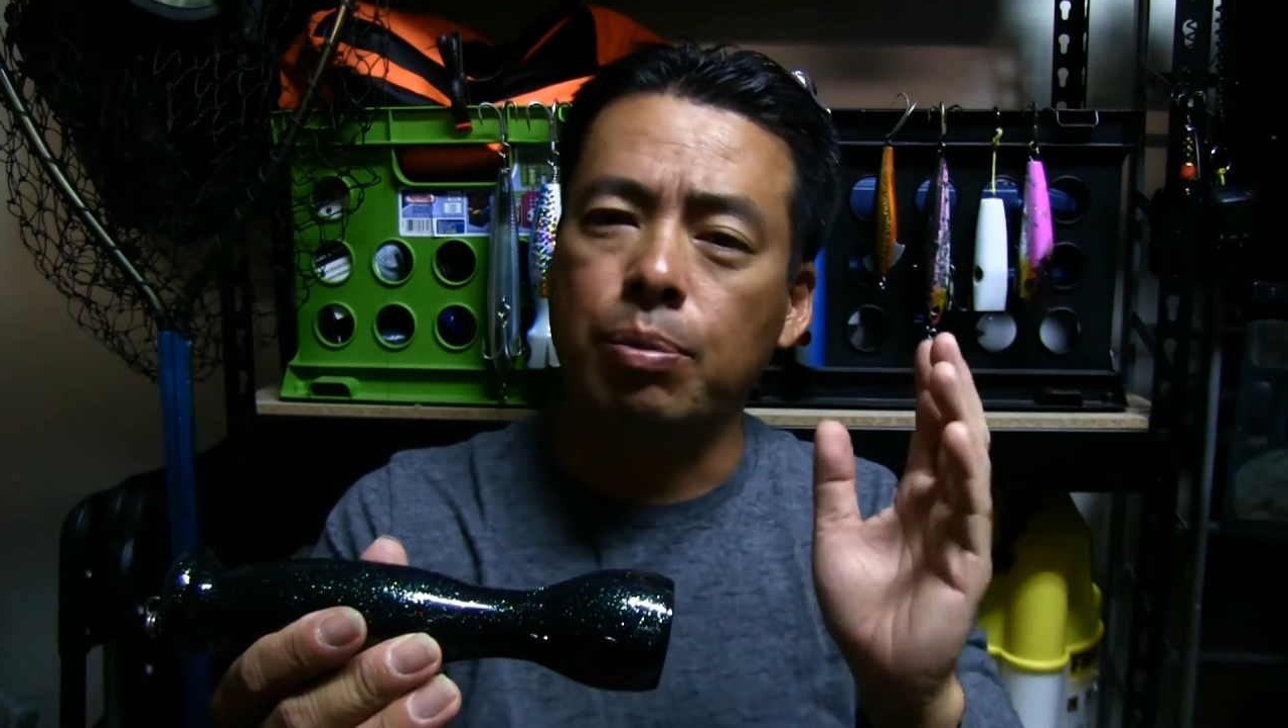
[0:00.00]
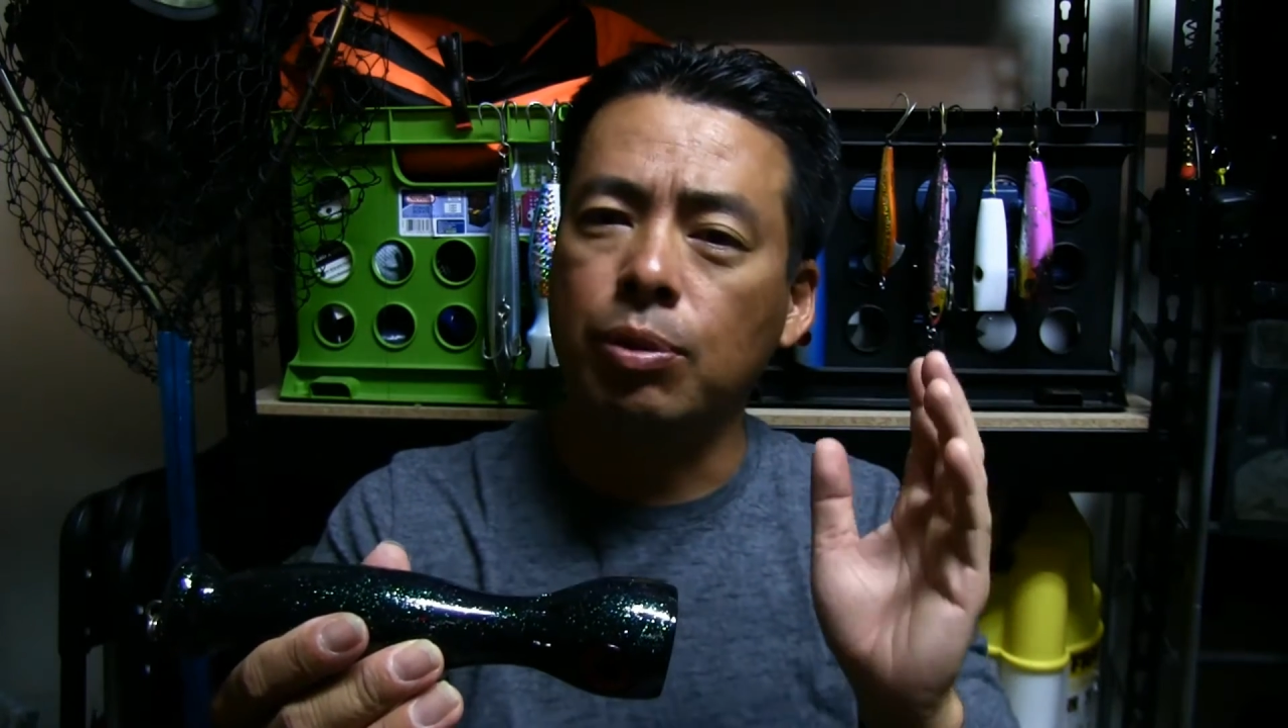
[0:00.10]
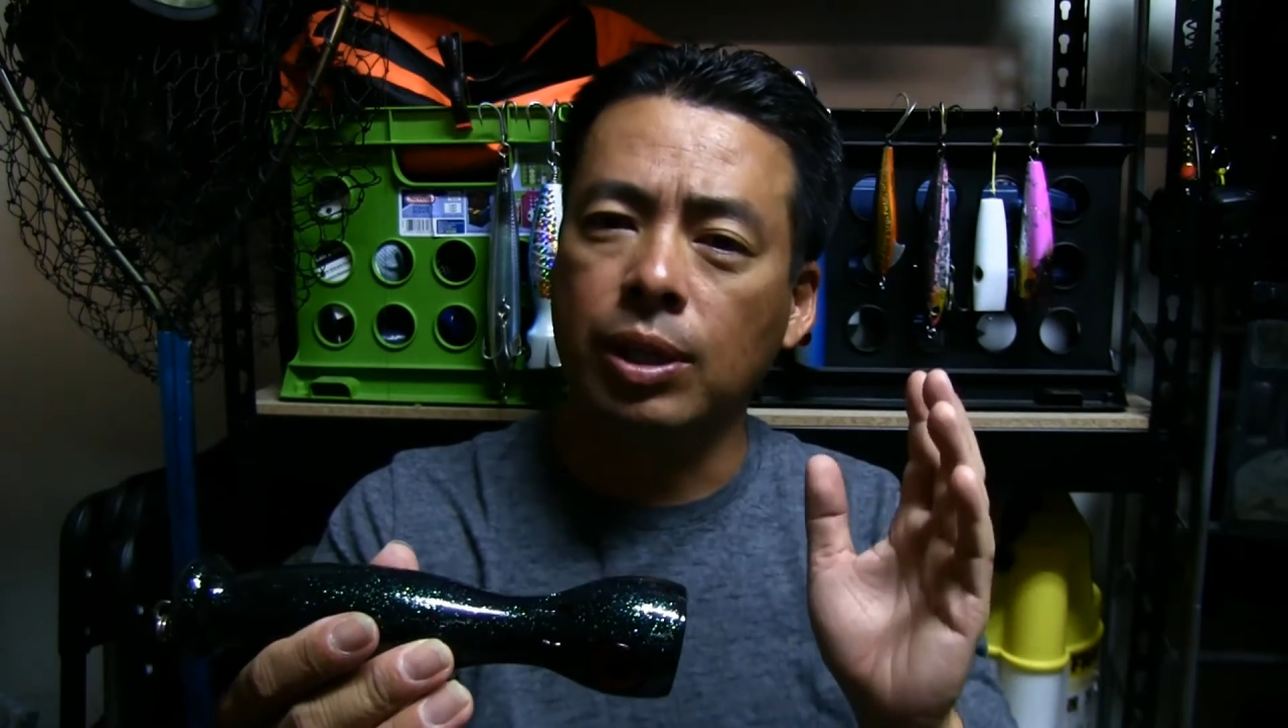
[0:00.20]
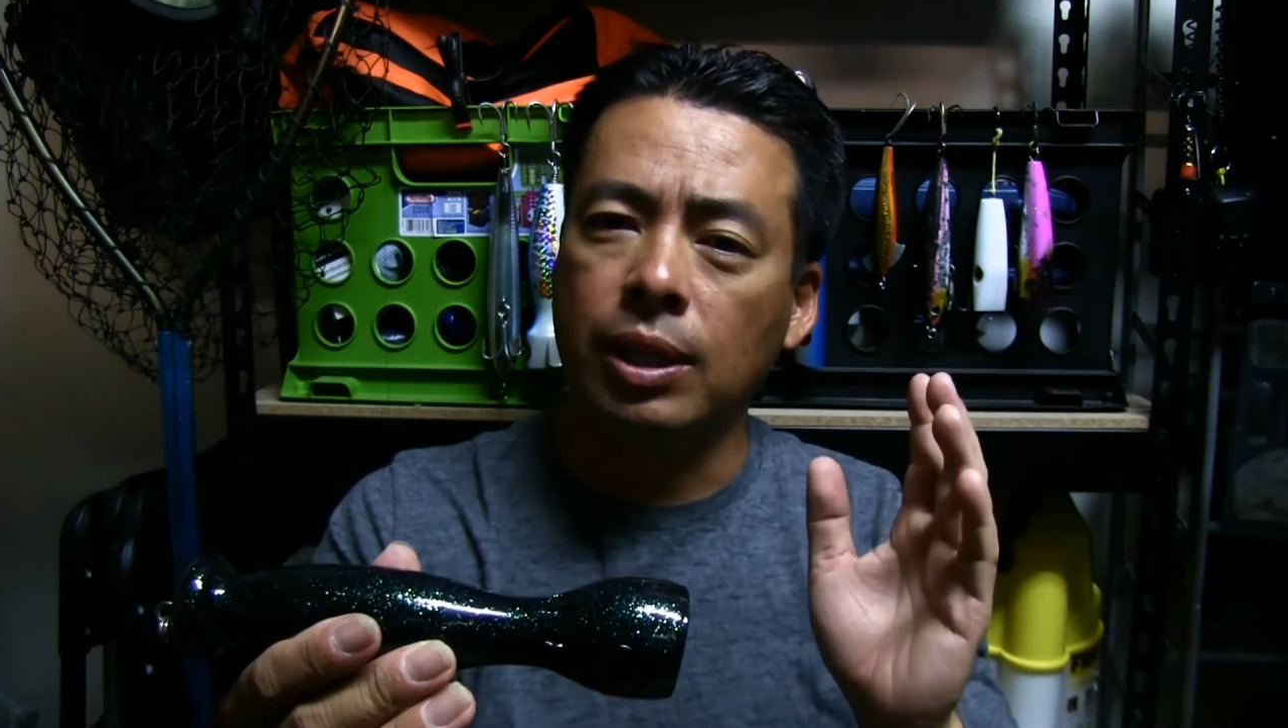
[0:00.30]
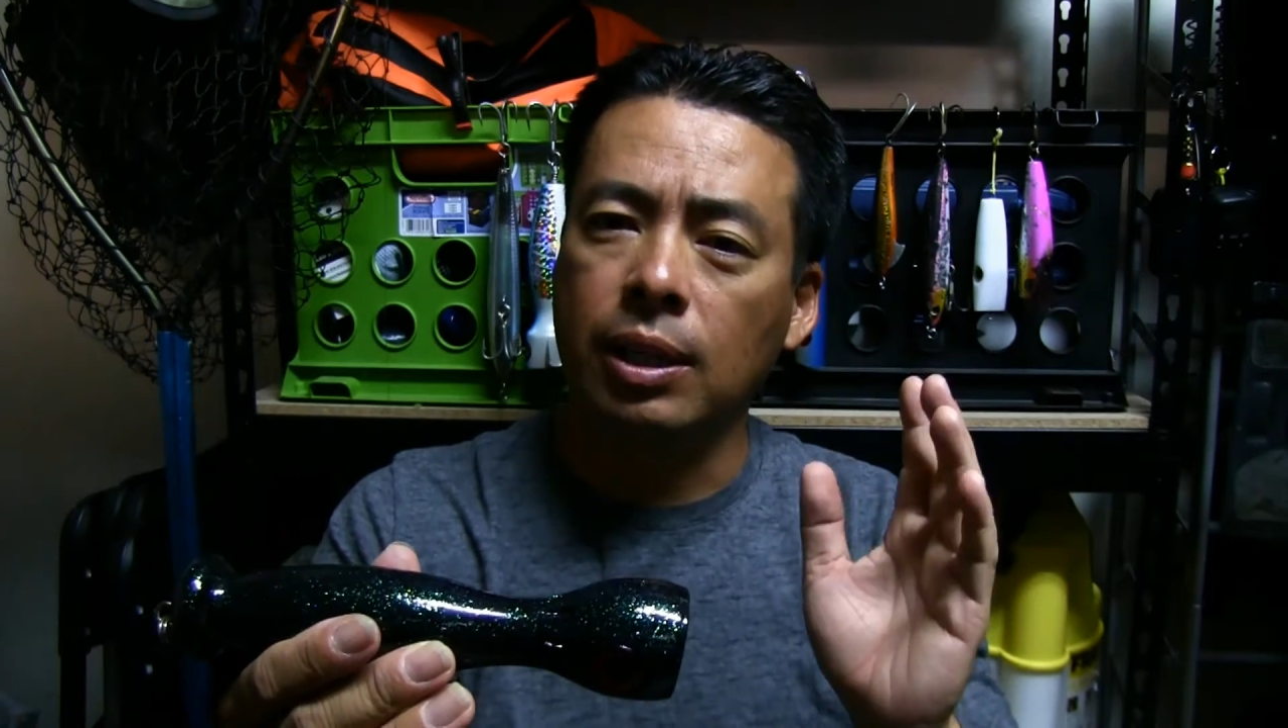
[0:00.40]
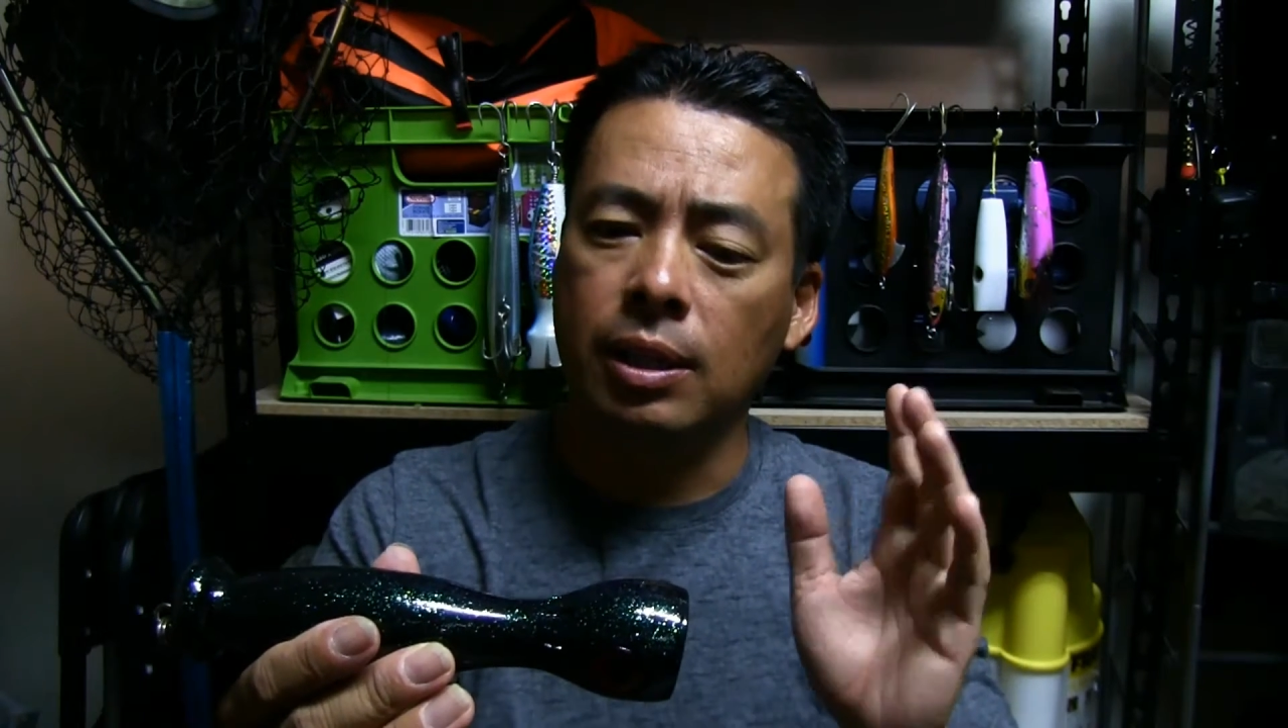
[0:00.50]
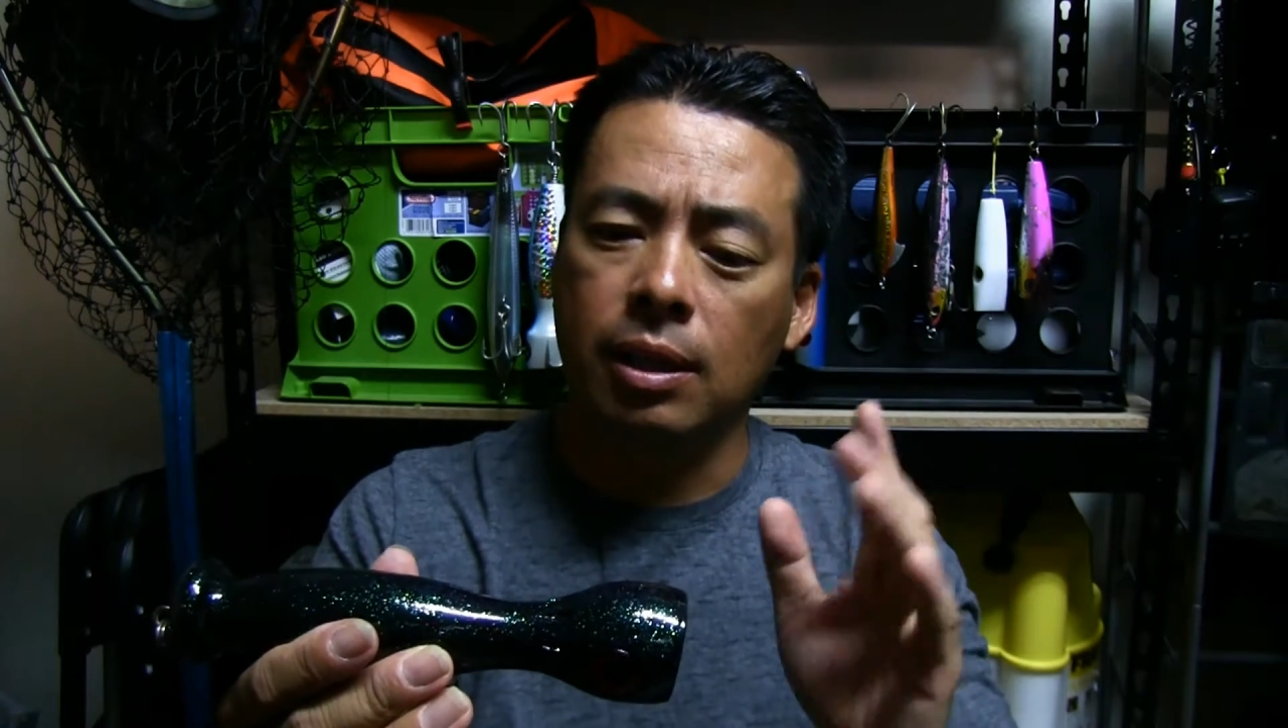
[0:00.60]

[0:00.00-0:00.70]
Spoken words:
pulling